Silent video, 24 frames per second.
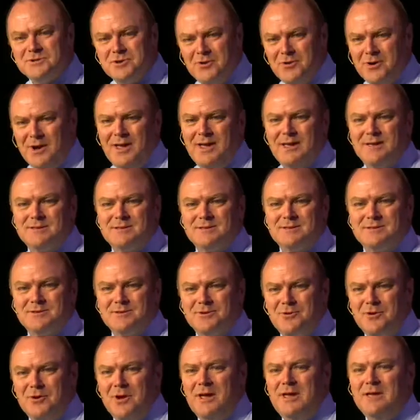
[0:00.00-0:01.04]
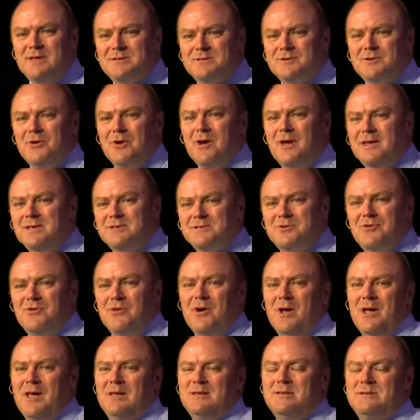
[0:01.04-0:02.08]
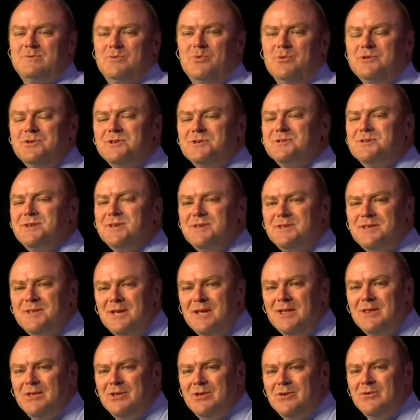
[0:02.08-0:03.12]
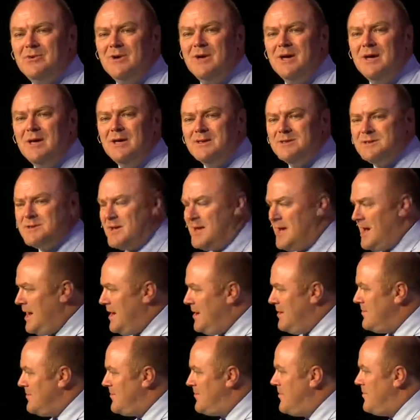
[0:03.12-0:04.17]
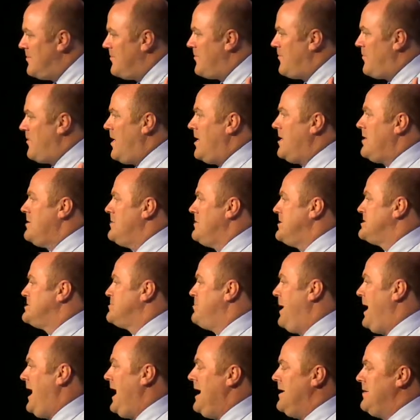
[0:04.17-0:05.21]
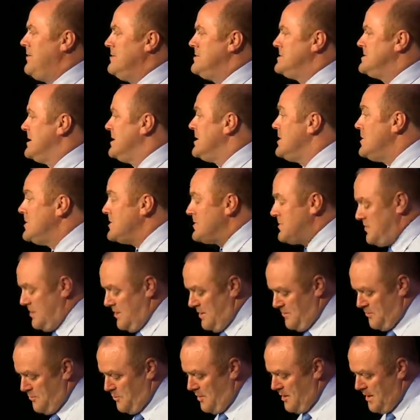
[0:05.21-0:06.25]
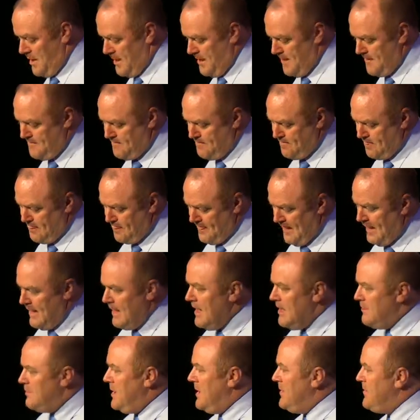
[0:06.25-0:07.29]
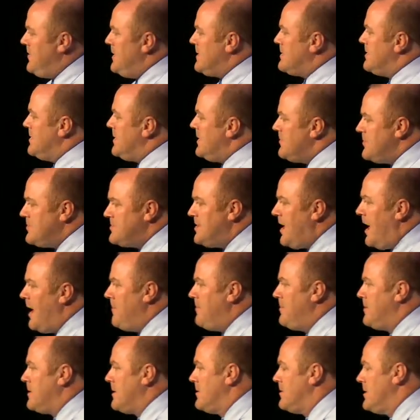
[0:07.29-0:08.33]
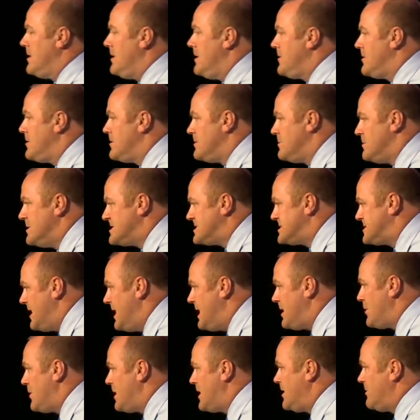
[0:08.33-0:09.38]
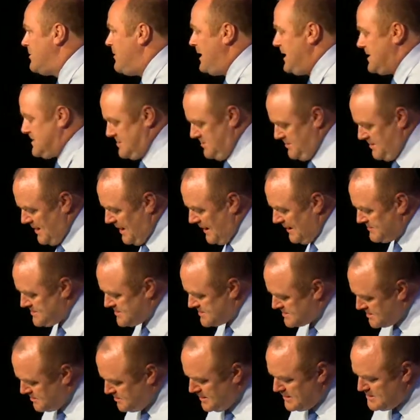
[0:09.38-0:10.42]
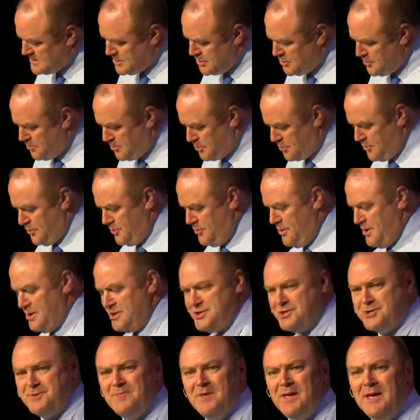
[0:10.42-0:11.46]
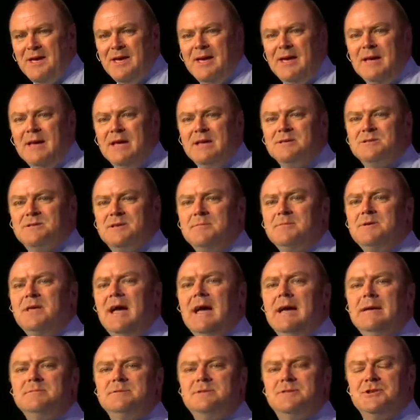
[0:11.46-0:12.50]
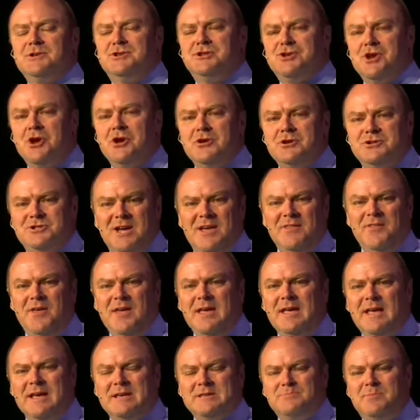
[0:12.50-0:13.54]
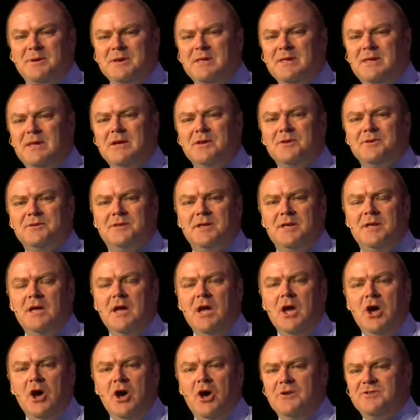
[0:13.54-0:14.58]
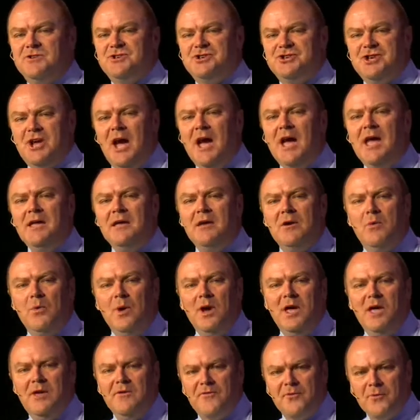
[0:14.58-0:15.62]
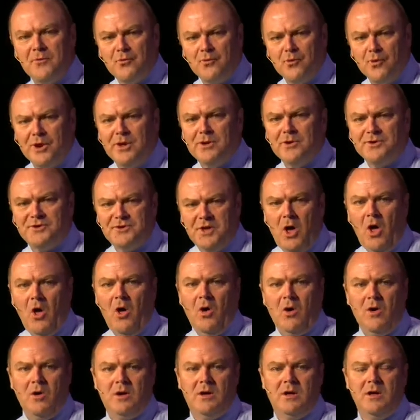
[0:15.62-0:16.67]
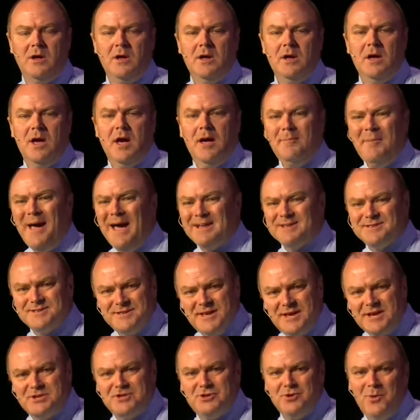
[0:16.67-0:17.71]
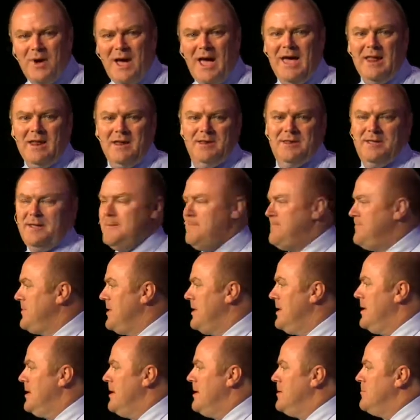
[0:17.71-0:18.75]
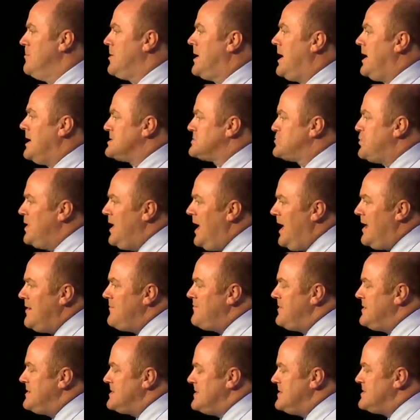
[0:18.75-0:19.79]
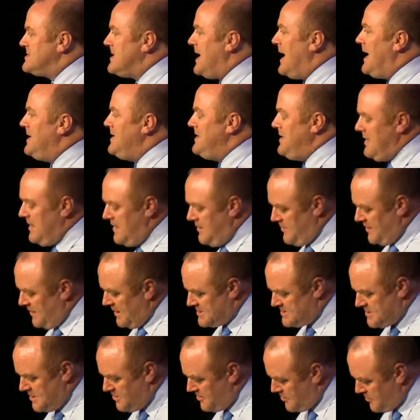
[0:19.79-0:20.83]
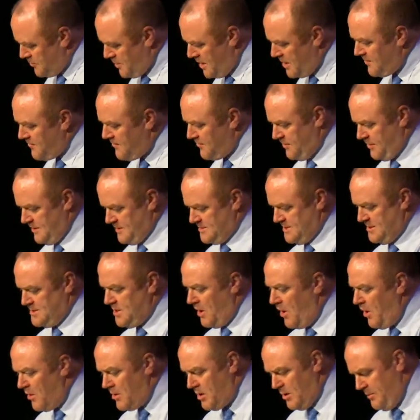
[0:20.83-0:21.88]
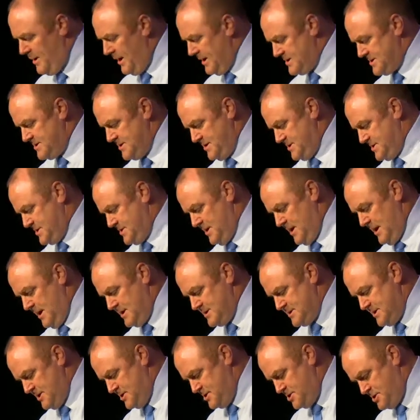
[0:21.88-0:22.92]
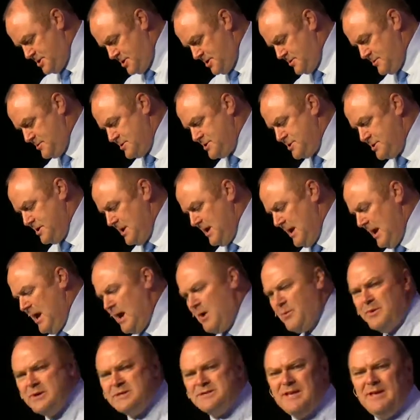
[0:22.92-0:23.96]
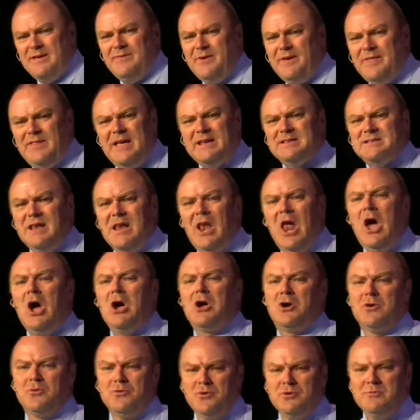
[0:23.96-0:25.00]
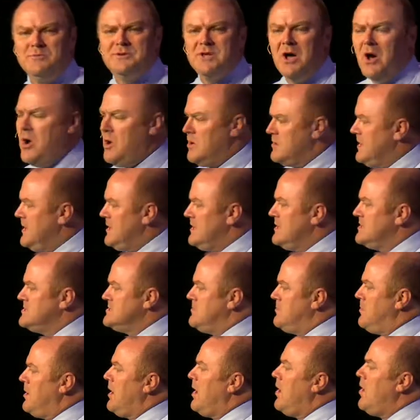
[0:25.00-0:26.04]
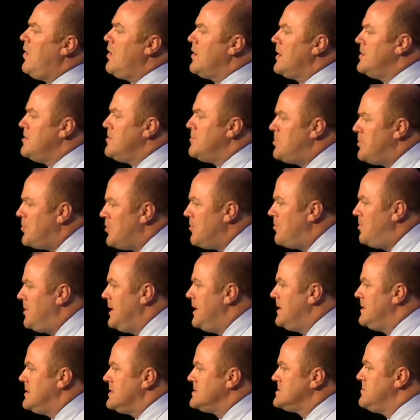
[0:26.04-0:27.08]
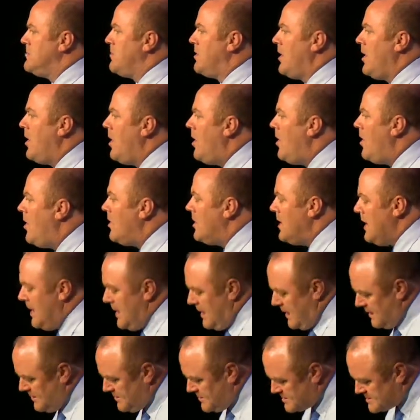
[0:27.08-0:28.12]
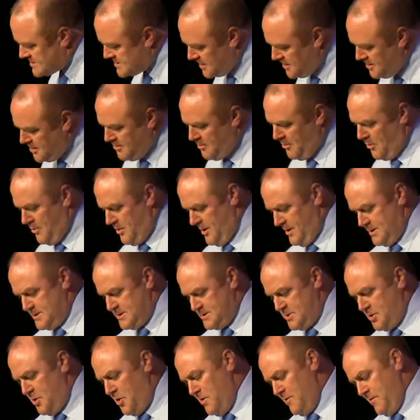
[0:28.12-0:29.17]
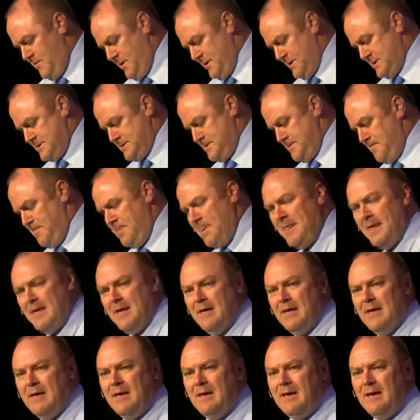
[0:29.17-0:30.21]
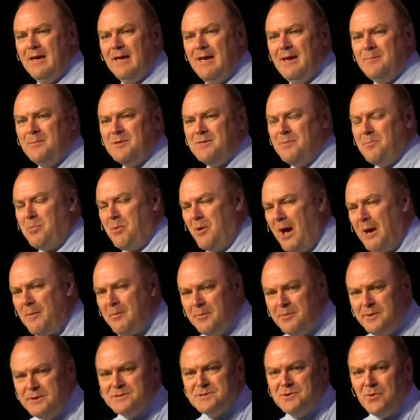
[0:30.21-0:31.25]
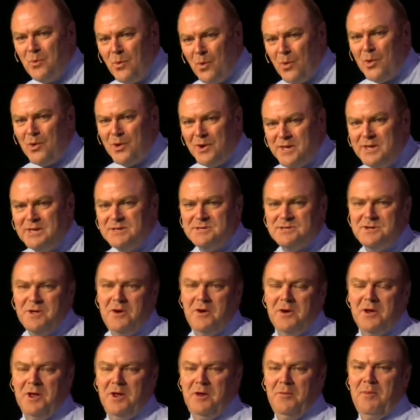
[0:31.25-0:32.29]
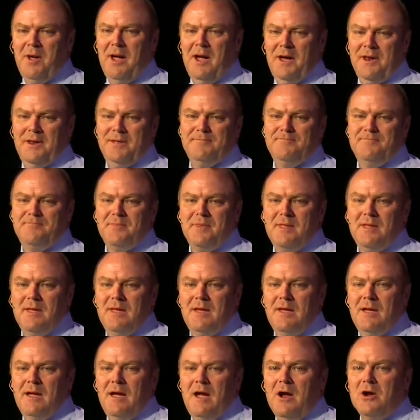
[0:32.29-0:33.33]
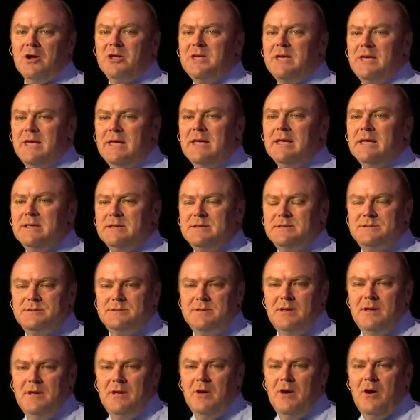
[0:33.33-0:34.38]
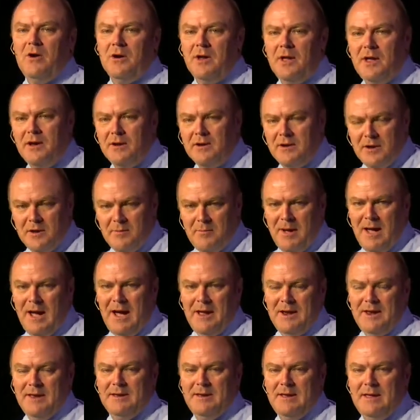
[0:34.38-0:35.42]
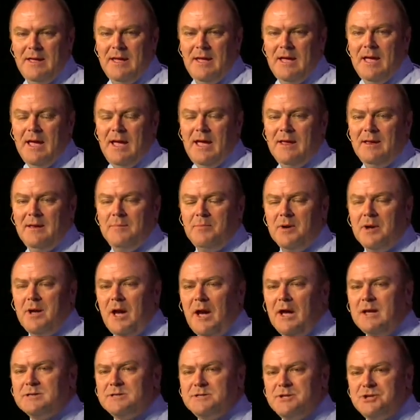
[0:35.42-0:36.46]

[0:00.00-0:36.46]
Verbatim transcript: grace, grace, grace, grace. We'll just continue to kind of follow these patterns and look the other way. But I think the other topic of the other mistake we can make sometimes is to be too prudish. Sometimes the church, I think, has been guilty of shying away from real talk about sexuality because we have this idea that it's irreverent to talk about such things in church. And we say that that's locker room talk. That doesn't belong in the pulpit, doesn't belong in the Sunday morning service. But the problem is the world is talking about it. Our kids are hearing about it. And because